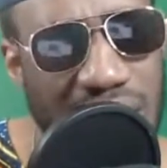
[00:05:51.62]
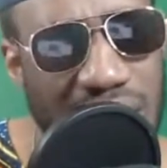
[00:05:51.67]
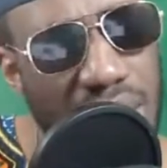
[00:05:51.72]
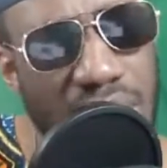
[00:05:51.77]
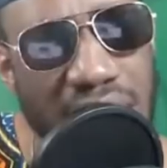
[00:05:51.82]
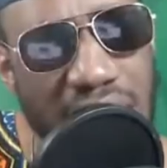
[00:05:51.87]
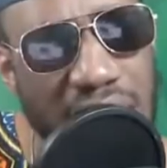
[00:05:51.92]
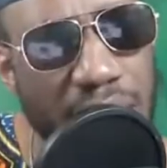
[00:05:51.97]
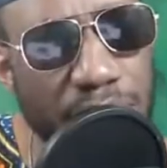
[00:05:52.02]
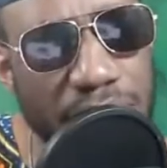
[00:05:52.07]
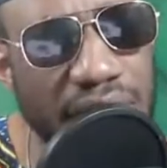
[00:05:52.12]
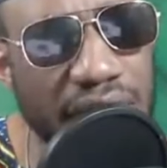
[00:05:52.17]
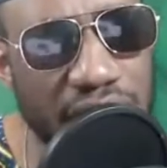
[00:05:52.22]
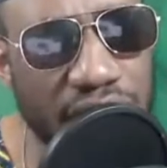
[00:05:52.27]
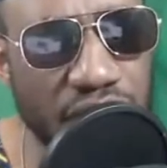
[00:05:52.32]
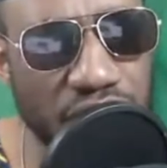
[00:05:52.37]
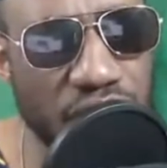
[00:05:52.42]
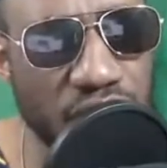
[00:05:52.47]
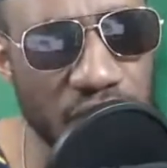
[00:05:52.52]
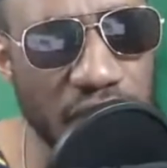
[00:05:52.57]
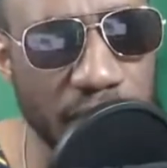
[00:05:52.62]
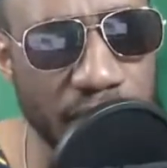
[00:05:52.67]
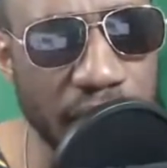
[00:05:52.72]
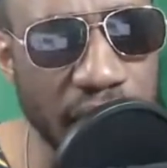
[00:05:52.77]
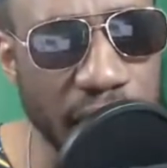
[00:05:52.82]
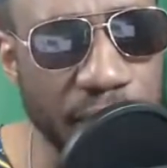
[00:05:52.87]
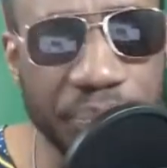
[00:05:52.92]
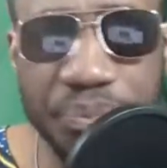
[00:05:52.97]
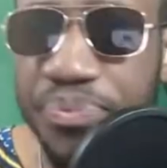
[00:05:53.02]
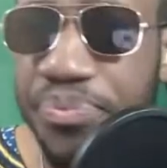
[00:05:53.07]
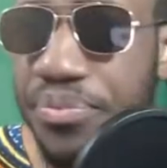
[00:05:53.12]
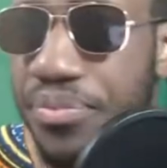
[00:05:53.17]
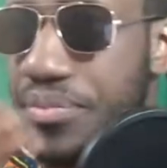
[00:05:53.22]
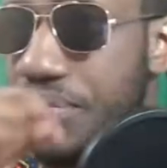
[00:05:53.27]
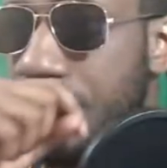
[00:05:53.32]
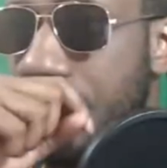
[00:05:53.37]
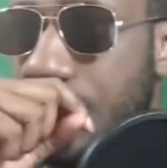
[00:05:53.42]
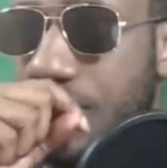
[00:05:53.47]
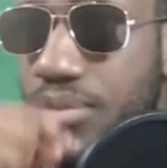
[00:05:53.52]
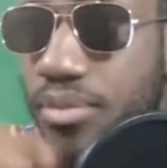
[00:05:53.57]
how happy can you truly be?
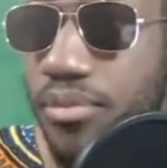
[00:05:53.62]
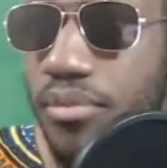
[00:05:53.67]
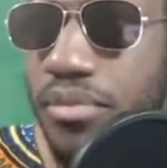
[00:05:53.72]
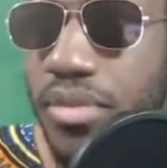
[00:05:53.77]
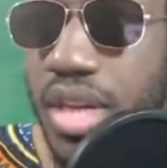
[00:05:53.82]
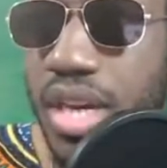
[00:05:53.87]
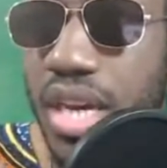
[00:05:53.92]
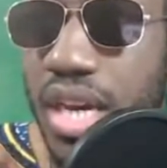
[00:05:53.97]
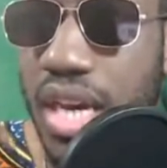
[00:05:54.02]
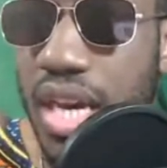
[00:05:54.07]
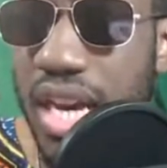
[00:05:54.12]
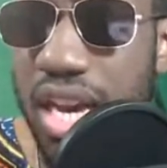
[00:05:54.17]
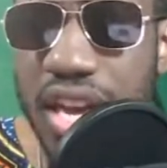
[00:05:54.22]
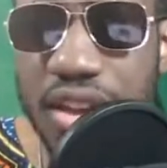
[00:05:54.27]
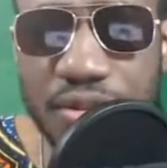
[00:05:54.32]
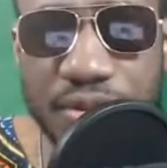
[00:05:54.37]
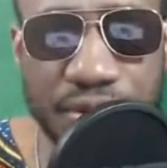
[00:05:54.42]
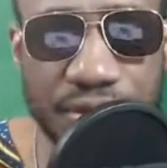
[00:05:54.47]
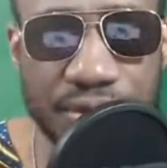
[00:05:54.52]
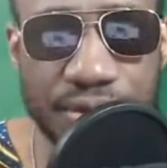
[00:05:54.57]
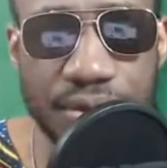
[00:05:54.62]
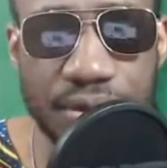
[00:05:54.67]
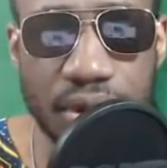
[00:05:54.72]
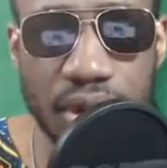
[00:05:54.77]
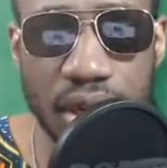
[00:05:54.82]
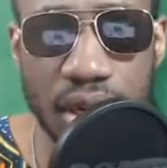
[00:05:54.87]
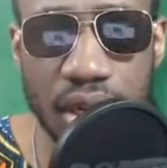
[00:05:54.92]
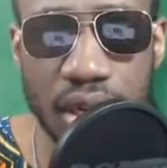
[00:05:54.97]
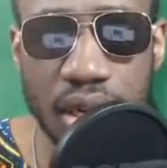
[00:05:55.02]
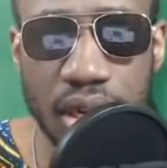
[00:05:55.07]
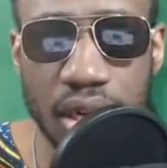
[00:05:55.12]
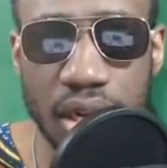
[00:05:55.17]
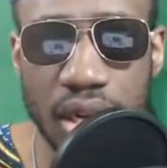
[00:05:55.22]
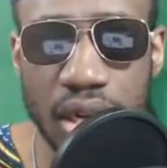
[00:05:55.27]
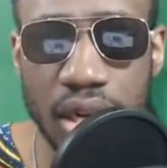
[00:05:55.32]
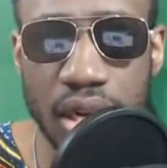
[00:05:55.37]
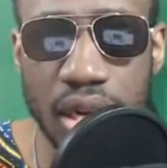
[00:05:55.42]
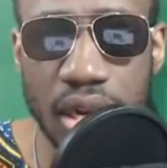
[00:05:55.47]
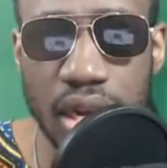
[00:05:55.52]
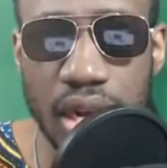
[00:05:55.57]
If
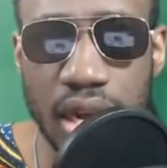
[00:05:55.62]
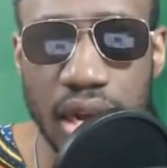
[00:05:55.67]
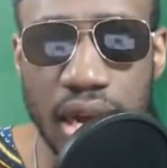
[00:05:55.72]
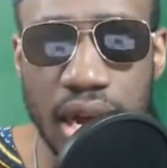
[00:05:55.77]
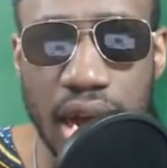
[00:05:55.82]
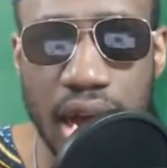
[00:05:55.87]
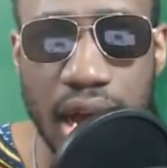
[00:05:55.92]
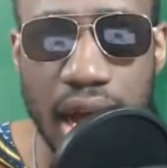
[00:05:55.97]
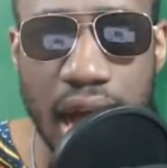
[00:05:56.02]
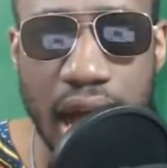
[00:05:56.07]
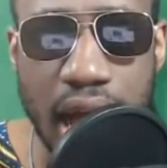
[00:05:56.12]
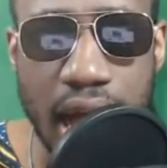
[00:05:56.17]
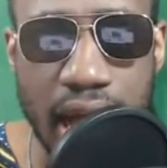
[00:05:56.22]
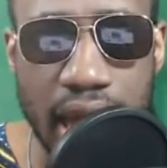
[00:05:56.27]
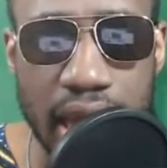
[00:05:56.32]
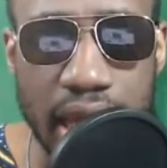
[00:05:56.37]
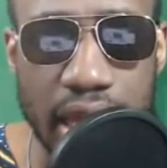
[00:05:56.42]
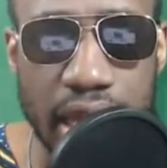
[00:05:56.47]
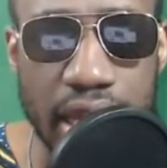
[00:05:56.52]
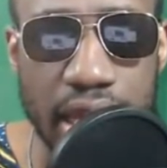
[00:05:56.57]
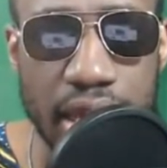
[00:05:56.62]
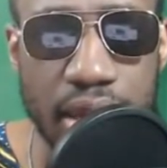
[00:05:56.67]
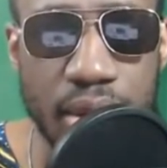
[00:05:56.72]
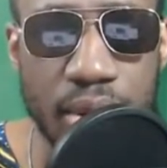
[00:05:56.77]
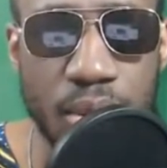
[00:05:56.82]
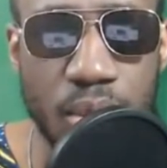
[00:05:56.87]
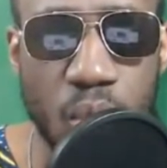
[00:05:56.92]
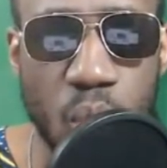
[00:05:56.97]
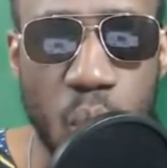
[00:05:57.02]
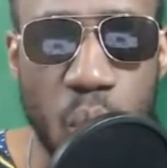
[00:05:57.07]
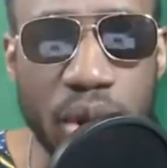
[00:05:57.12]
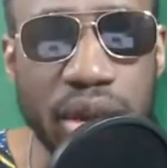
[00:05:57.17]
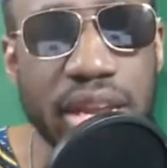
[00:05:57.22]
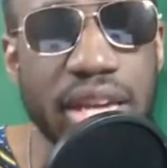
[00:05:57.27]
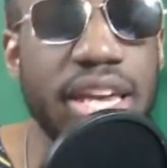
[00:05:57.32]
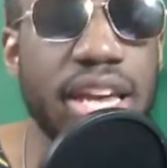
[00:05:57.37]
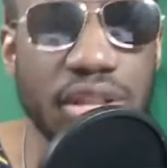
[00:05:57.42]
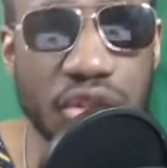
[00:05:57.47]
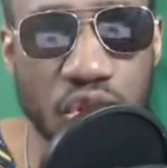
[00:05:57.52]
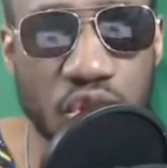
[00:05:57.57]
I win
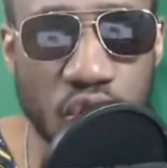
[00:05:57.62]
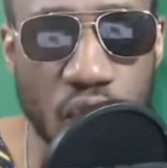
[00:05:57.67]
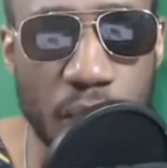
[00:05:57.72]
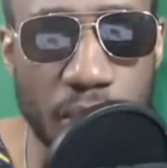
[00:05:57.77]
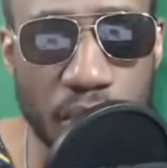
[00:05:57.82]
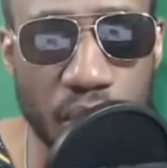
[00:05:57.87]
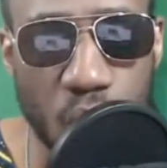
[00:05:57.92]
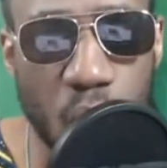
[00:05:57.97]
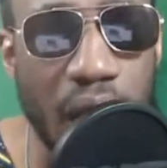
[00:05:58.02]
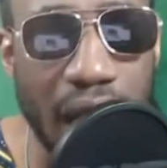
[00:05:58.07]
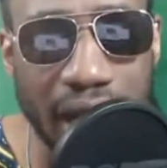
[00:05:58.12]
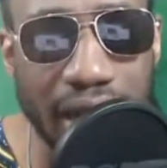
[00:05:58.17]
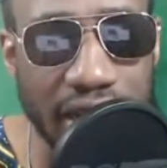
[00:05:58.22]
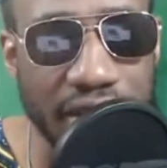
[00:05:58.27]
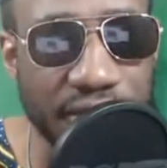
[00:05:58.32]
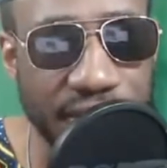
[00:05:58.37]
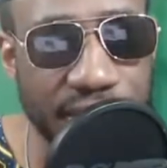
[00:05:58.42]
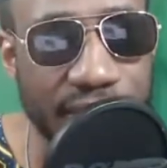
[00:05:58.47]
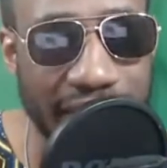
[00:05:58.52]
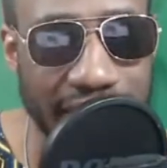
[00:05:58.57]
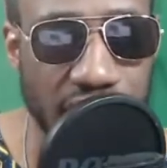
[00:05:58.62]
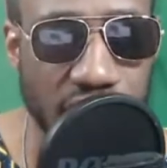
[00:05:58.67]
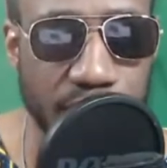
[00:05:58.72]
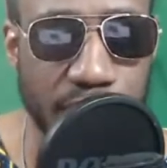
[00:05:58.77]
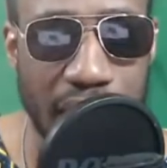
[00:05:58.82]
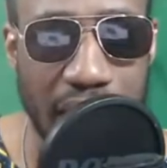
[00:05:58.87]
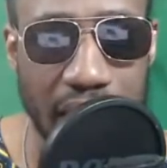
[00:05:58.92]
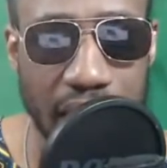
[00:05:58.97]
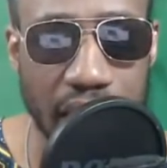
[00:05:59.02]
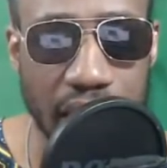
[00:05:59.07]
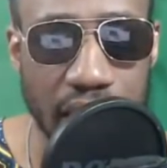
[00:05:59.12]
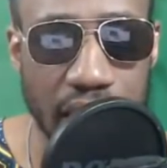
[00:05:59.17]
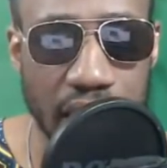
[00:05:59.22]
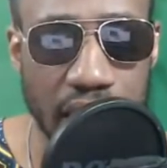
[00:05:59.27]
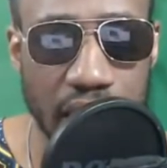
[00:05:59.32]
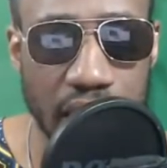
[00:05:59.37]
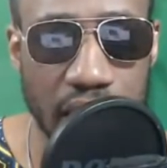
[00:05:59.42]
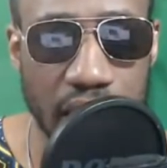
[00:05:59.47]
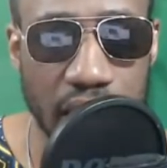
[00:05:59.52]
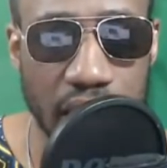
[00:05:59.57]
against someone who hardly fights back,
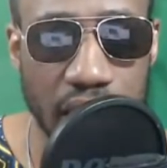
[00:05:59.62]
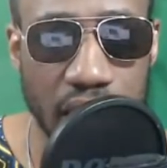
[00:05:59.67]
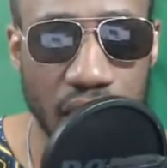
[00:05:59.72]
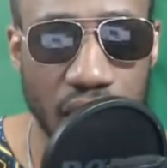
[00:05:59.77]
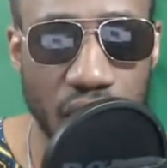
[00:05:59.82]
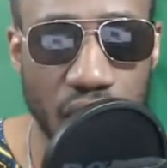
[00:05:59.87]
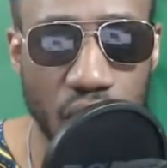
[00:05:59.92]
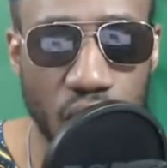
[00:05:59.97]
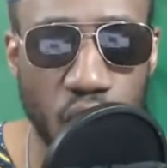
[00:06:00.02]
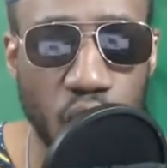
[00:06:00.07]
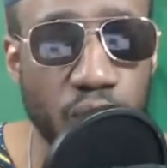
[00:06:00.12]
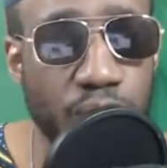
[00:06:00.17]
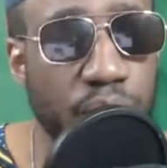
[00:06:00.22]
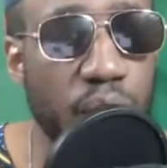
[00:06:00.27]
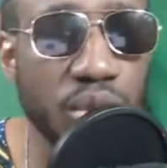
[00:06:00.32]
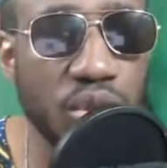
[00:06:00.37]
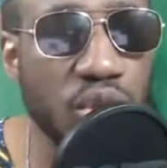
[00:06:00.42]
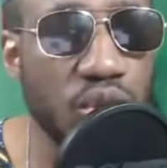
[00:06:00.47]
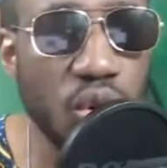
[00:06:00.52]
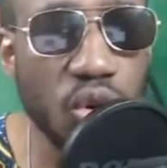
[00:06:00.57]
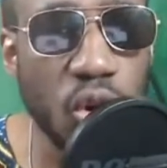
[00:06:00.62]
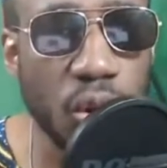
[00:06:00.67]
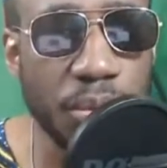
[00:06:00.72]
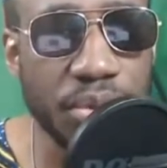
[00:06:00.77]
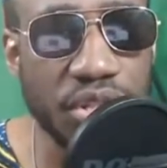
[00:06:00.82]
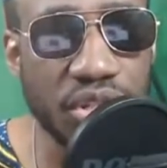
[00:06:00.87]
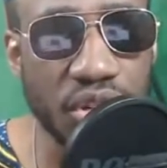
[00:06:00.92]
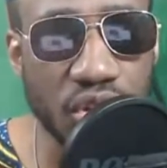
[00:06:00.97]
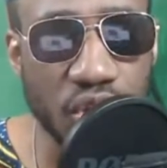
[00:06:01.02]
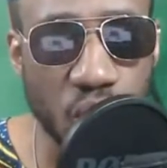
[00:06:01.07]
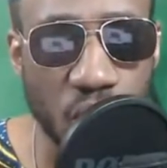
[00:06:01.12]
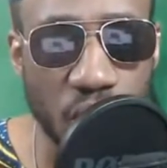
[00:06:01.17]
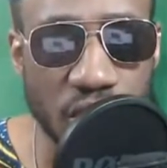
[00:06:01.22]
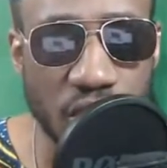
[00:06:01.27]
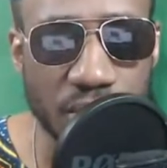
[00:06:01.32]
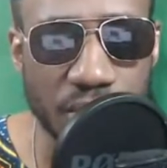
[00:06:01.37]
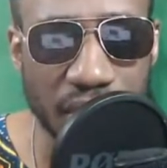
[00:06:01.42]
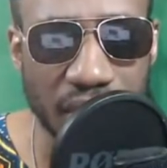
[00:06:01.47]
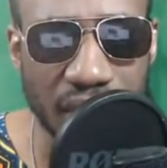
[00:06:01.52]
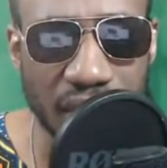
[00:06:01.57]
who poses no competition
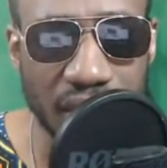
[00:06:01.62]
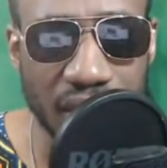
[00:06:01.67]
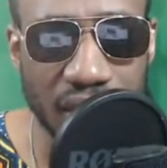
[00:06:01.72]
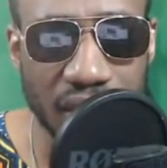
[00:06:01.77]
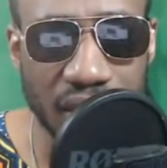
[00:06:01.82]
towards me,